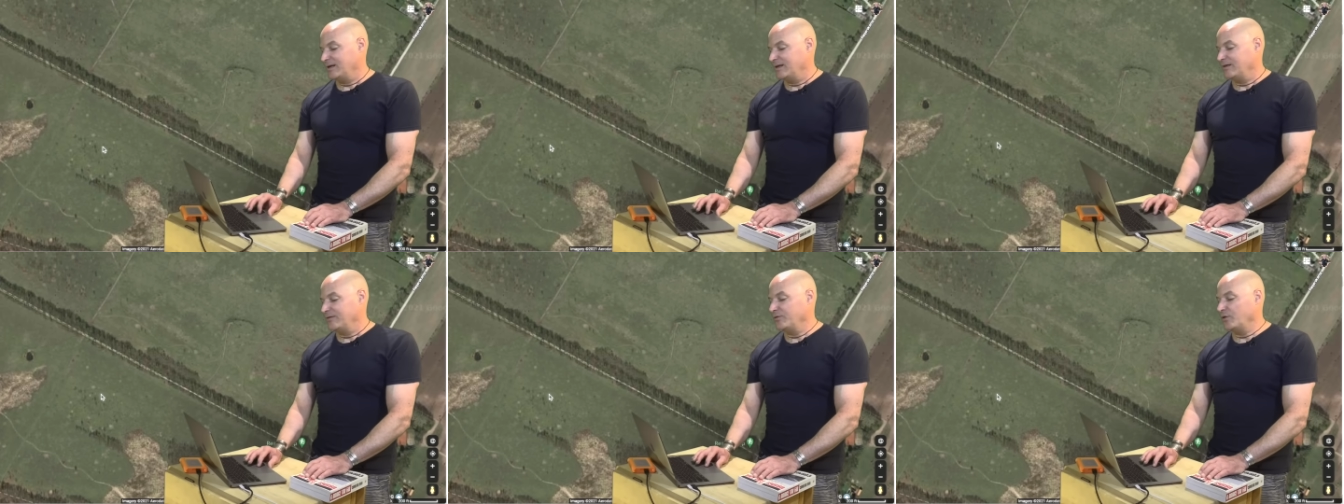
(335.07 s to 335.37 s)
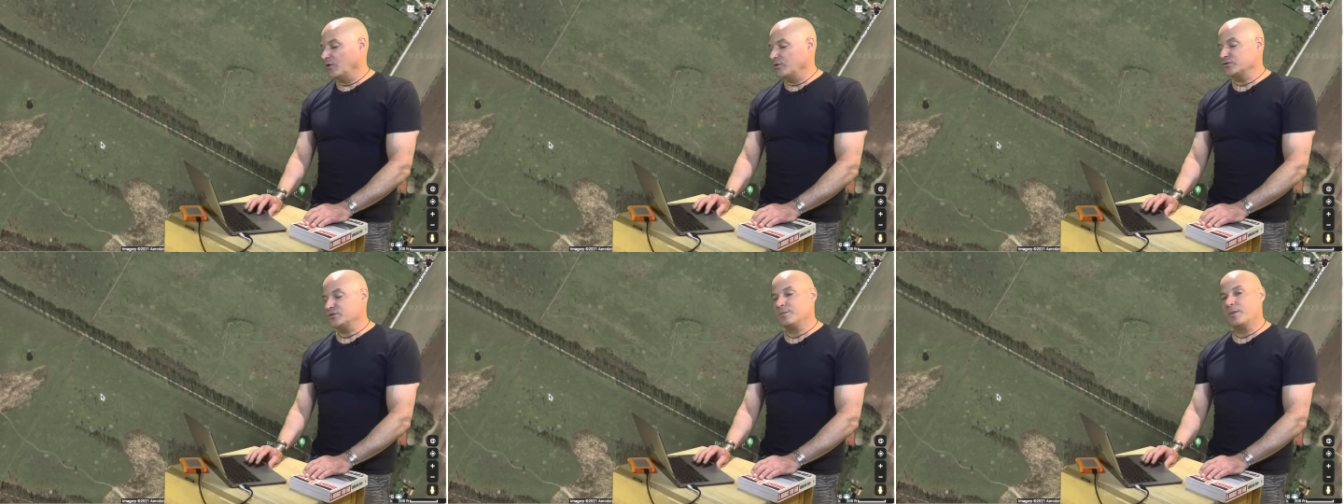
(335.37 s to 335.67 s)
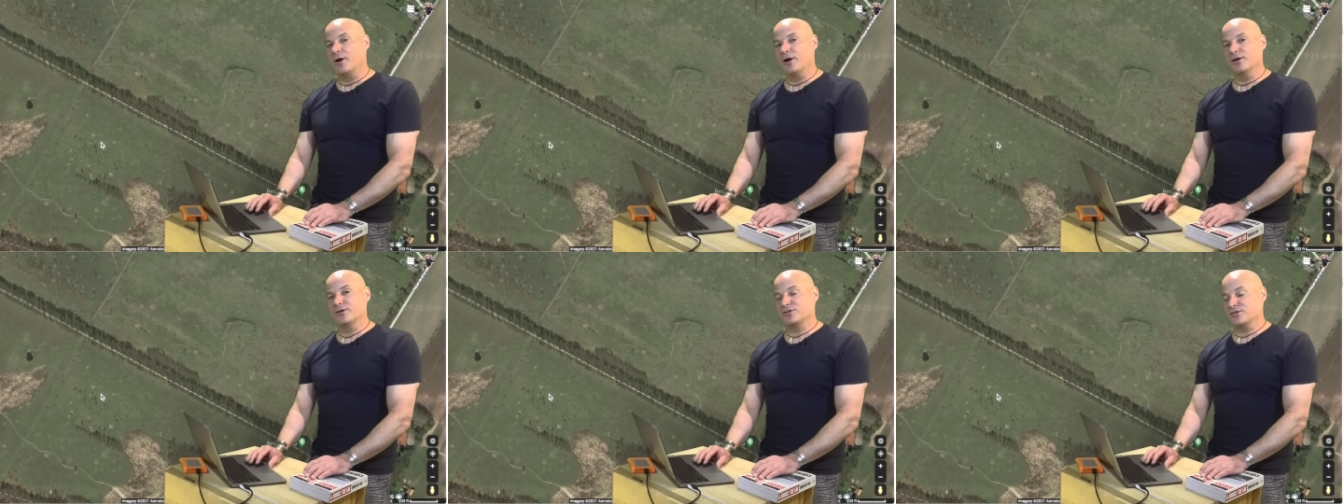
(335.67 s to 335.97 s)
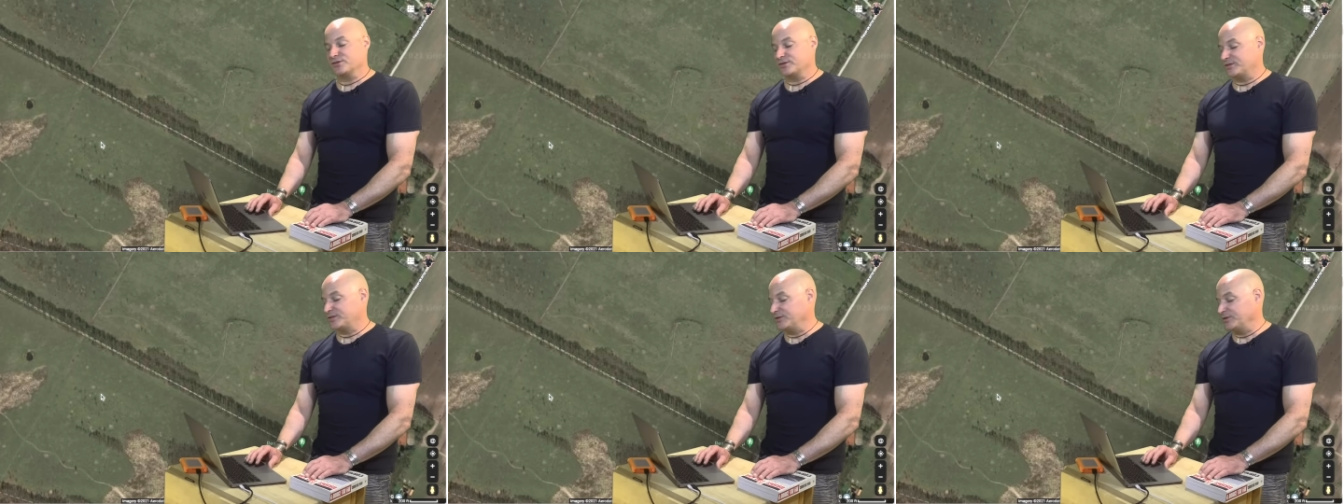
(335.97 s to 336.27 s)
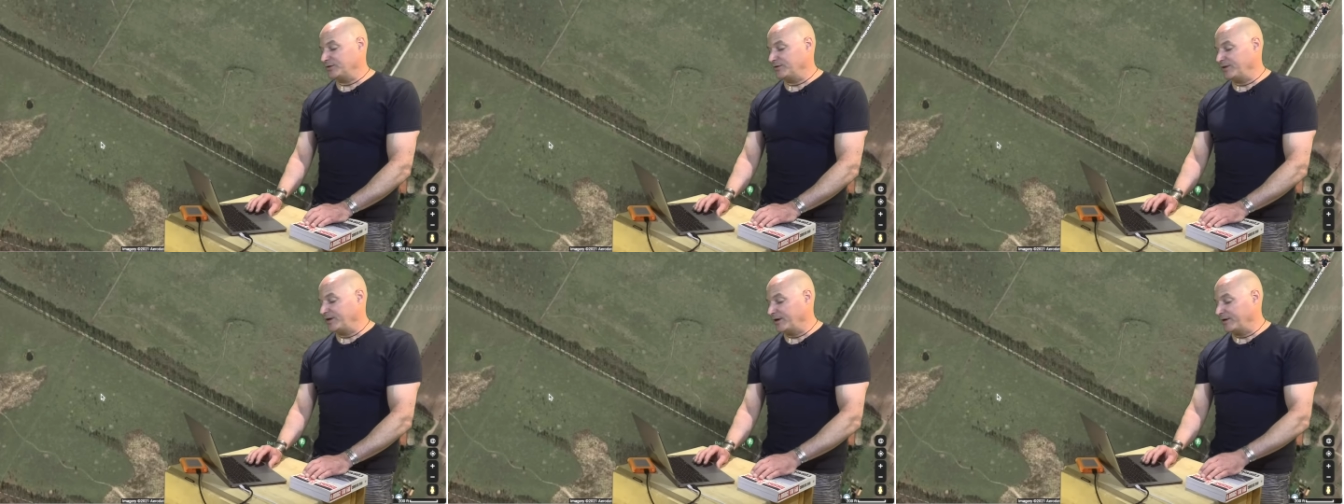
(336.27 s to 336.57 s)
those marks are still
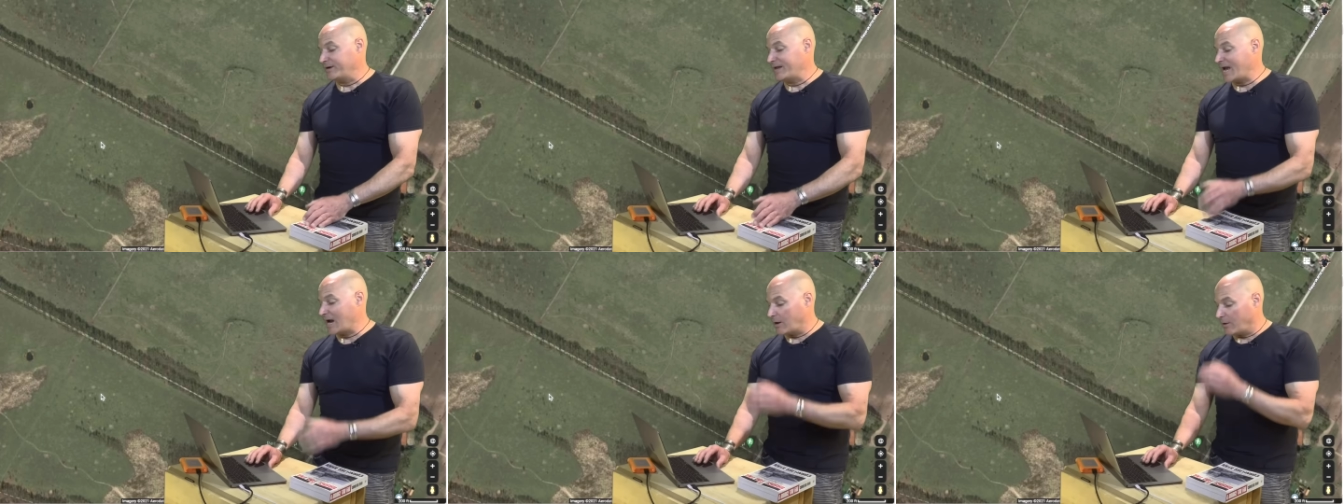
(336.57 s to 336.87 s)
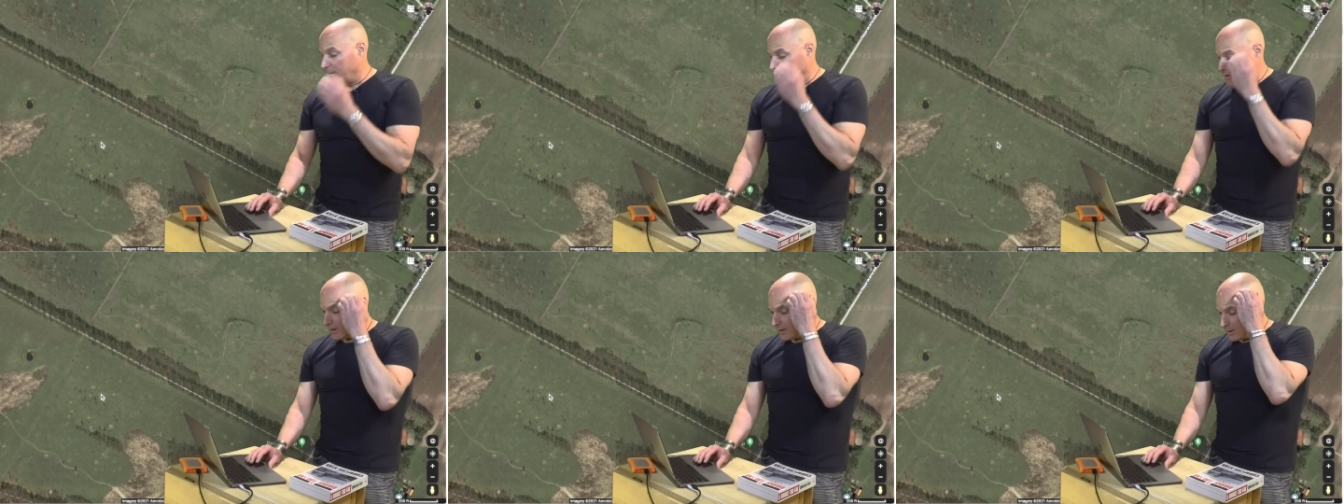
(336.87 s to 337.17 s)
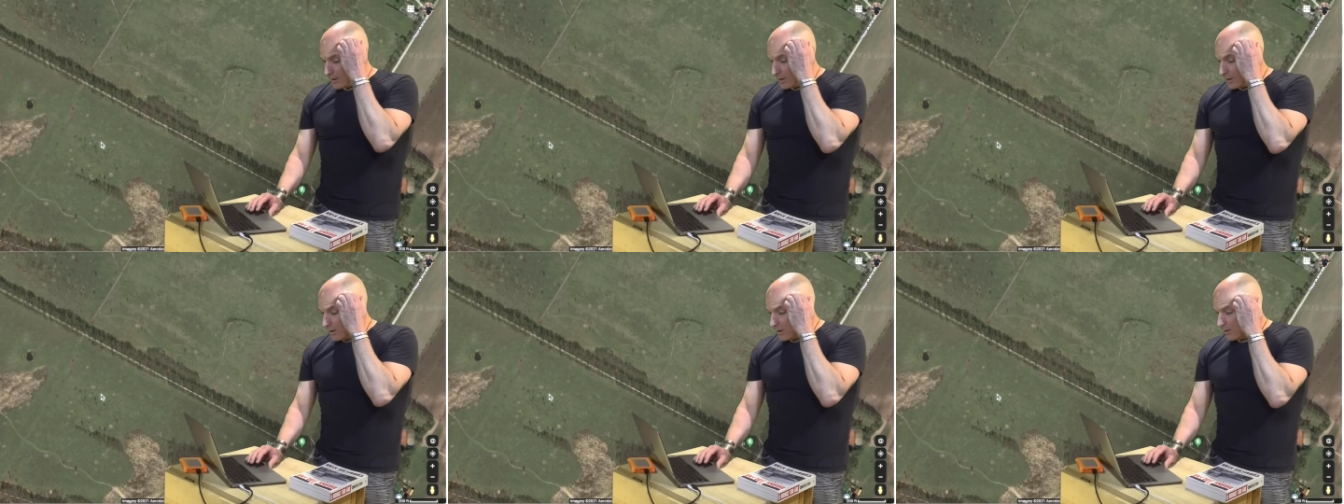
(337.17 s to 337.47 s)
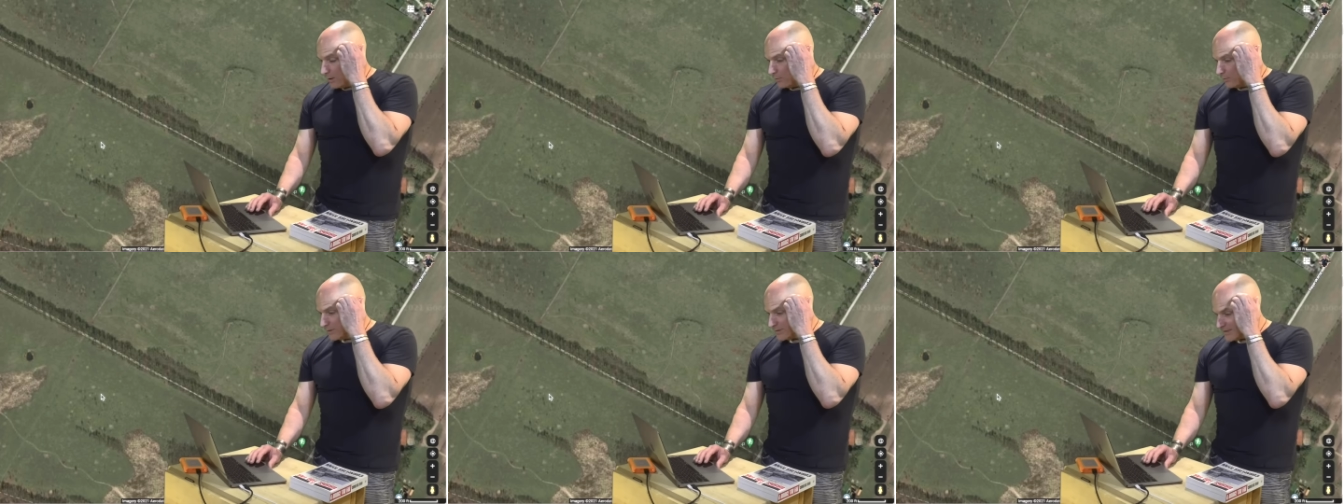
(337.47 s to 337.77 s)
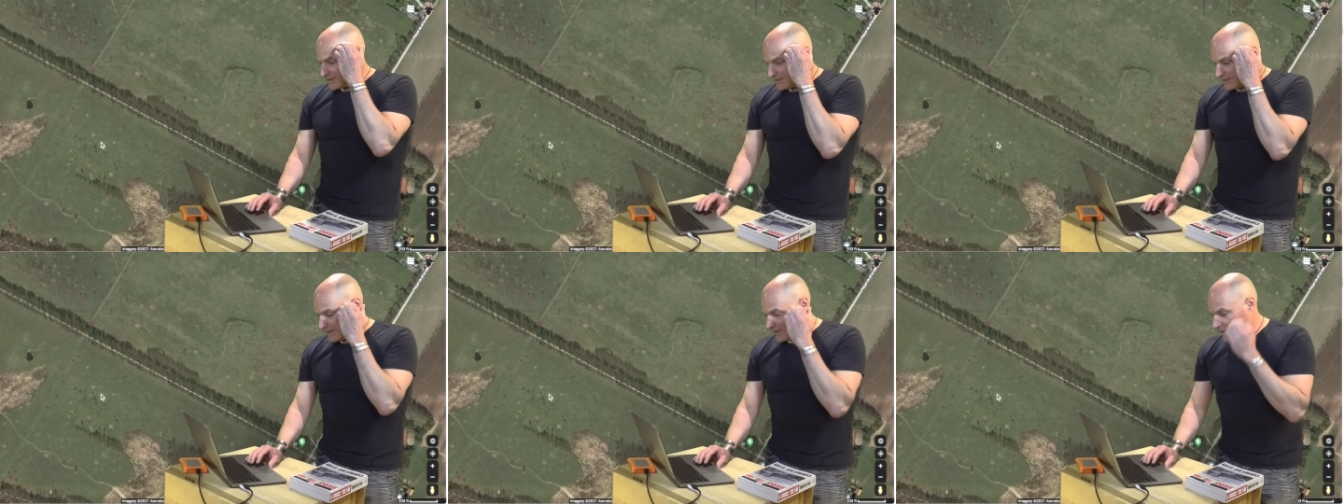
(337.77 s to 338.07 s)
there. Now, what's the
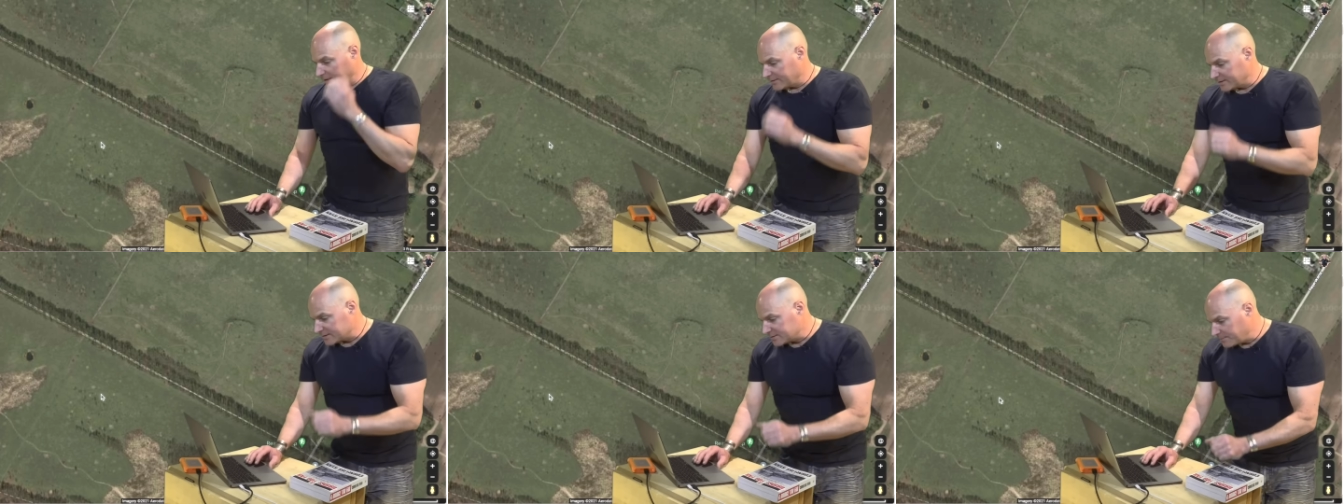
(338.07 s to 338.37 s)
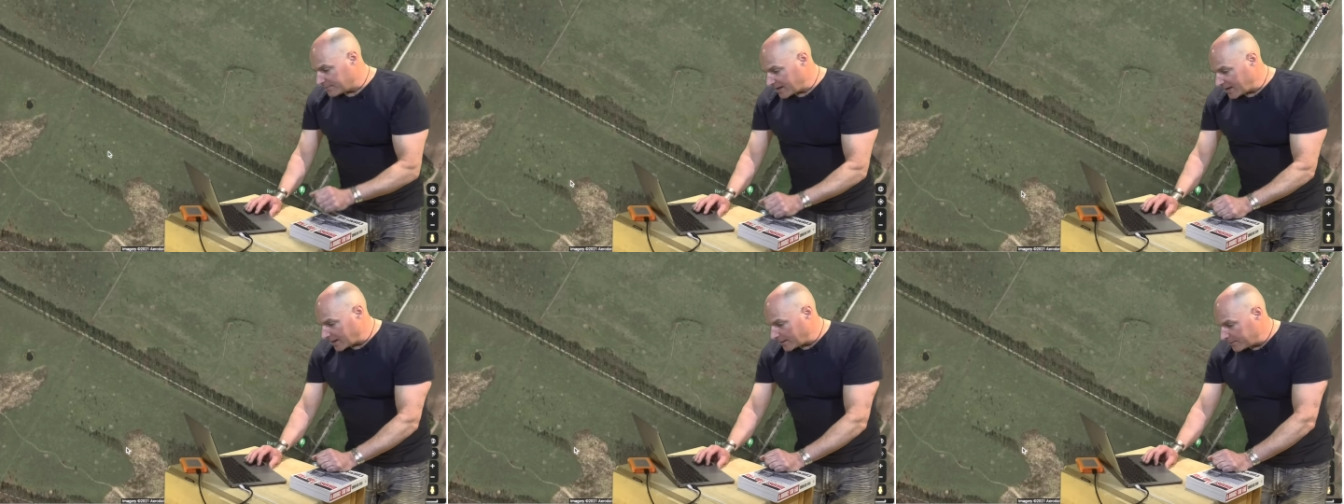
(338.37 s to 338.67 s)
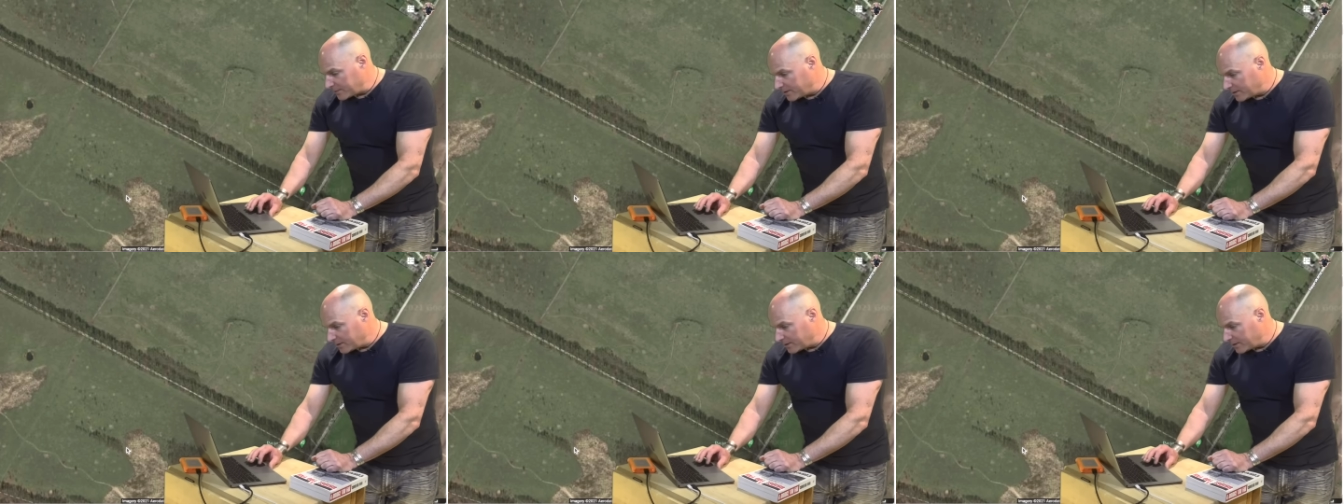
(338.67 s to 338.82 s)
date on this map?